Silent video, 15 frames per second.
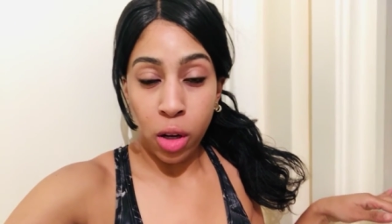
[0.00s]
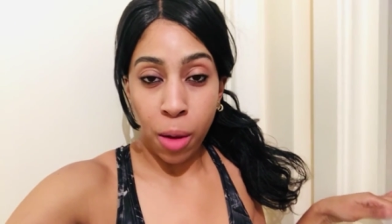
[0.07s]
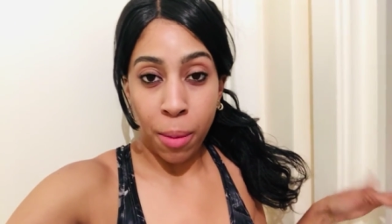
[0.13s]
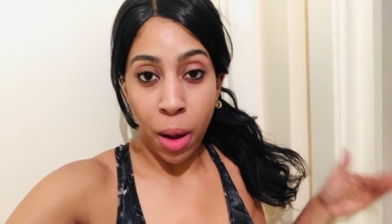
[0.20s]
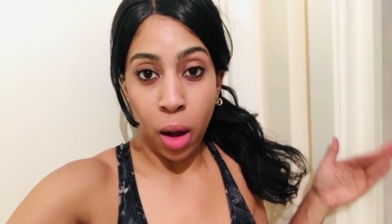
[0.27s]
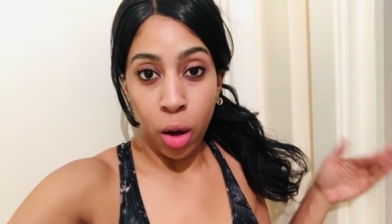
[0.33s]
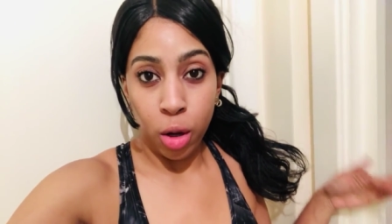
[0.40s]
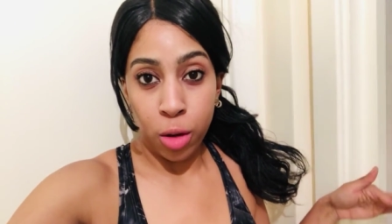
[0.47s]
I'm
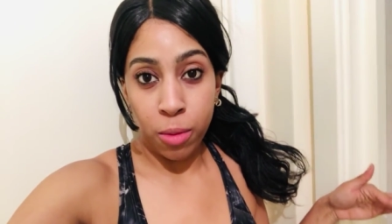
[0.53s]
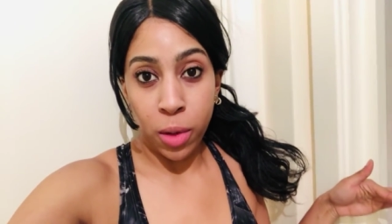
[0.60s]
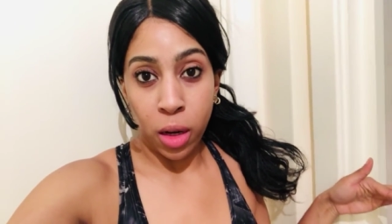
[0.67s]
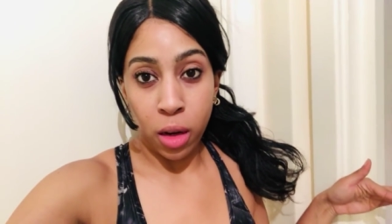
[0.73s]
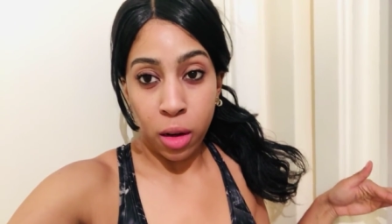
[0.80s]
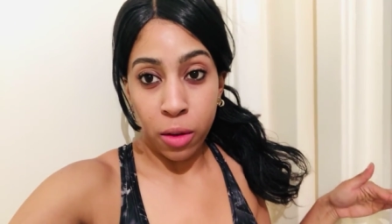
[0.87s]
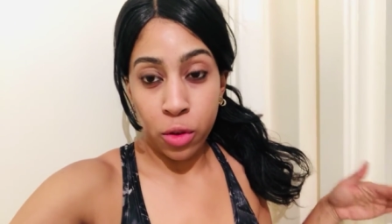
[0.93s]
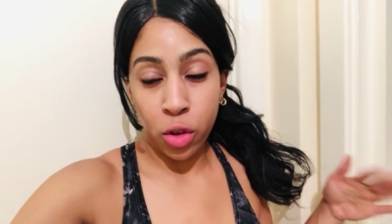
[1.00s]
at home
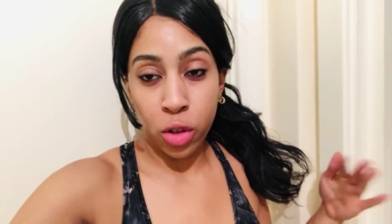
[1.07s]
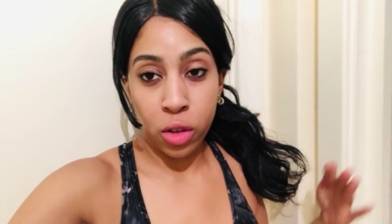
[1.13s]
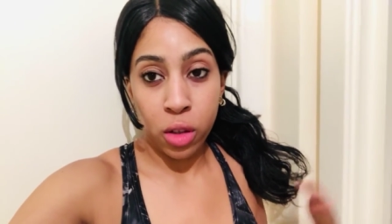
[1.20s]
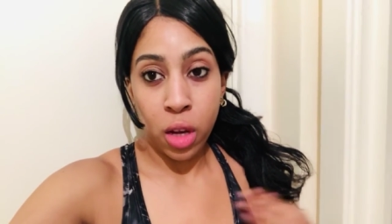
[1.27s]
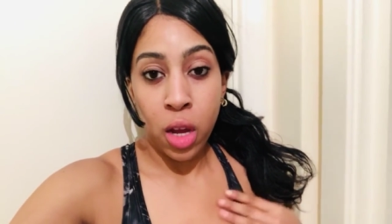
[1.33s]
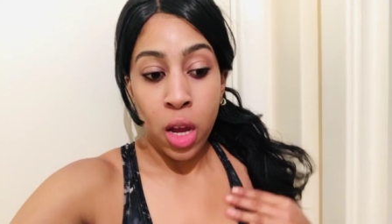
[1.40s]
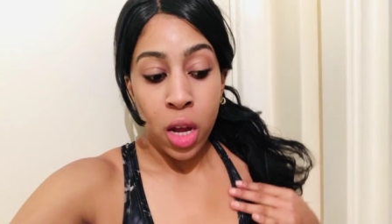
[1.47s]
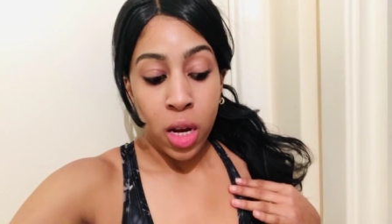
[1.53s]
now, just
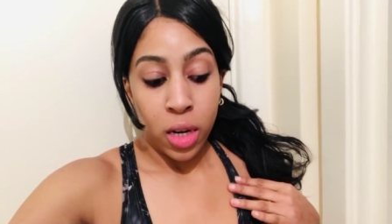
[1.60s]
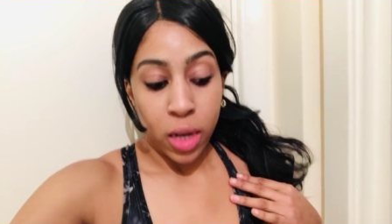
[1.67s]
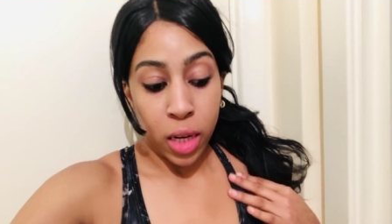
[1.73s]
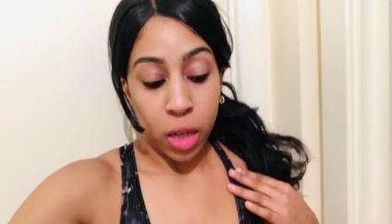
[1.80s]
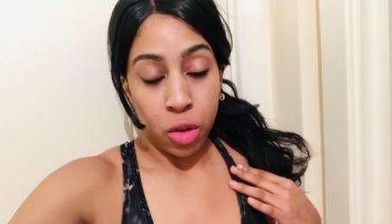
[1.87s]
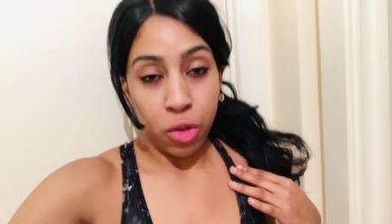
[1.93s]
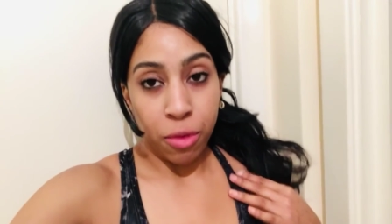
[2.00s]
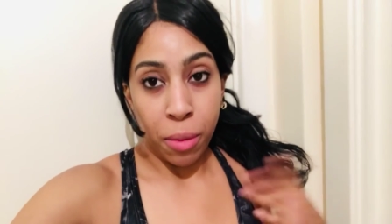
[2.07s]

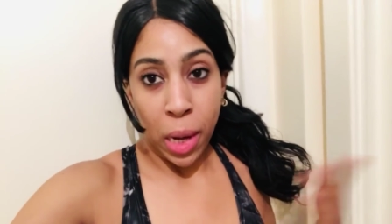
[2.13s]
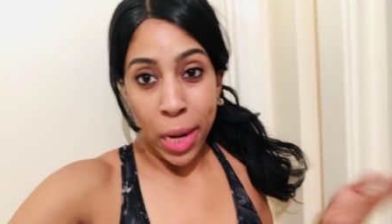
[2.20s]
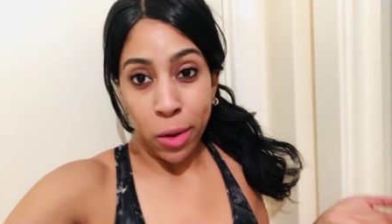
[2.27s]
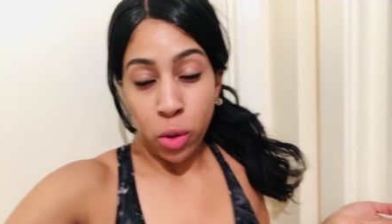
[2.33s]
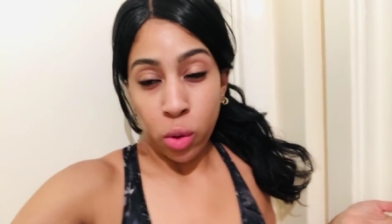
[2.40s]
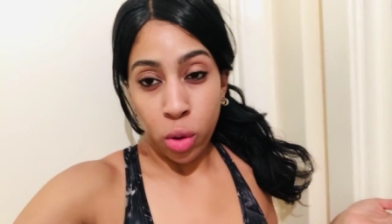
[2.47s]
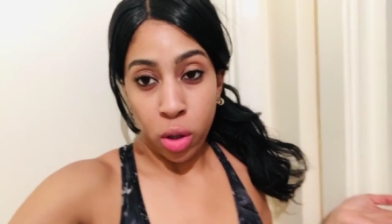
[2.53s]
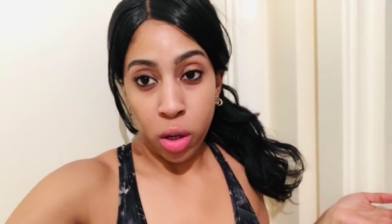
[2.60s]
taken off my
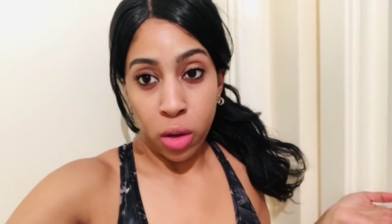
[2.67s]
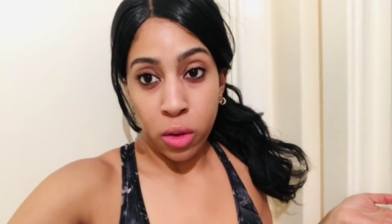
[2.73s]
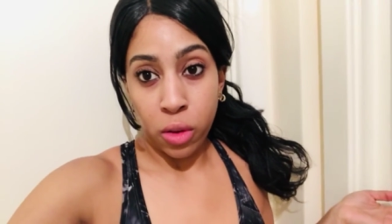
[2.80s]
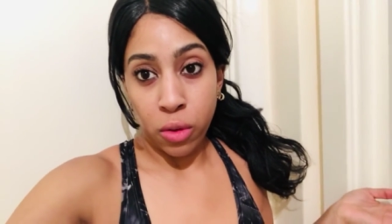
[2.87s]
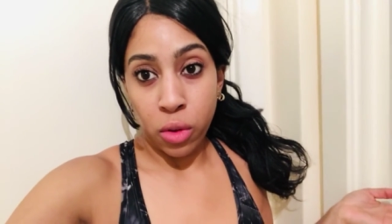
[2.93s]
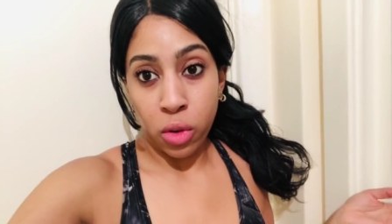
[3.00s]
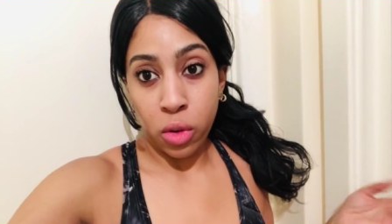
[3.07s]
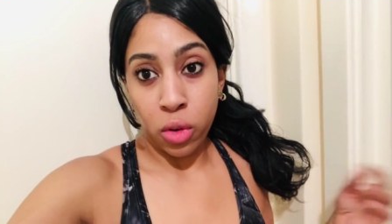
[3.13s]
outdoor
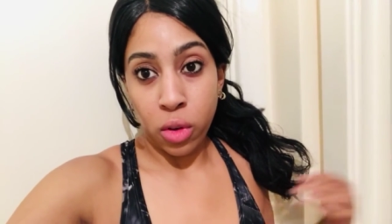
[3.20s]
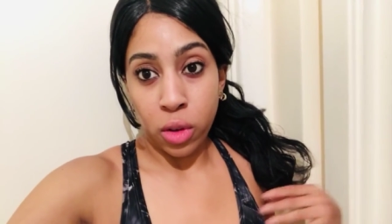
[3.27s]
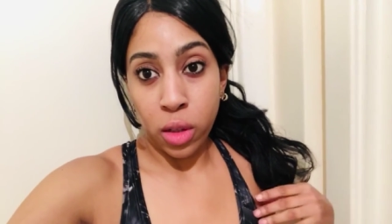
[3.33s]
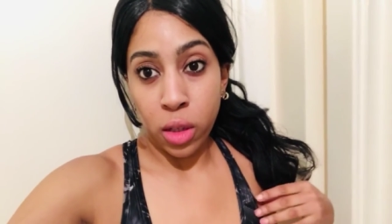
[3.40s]
clothes, just got